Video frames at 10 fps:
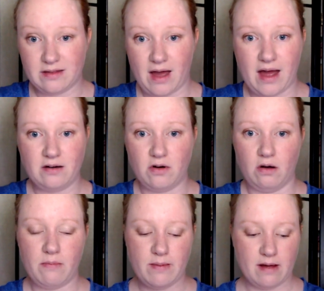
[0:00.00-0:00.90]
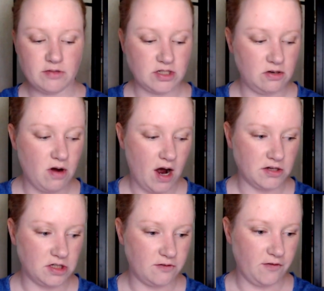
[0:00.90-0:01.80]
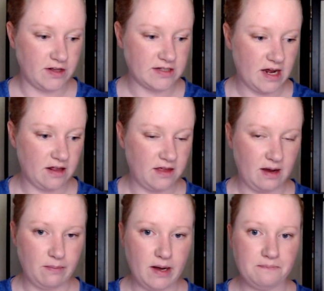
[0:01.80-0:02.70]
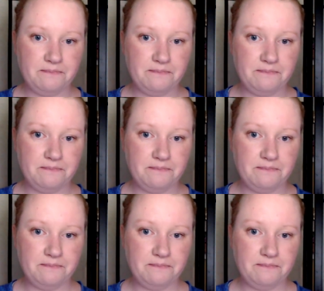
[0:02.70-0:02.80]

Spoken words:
I don't know. Maybe I'm just too cautious for this kind of thing. But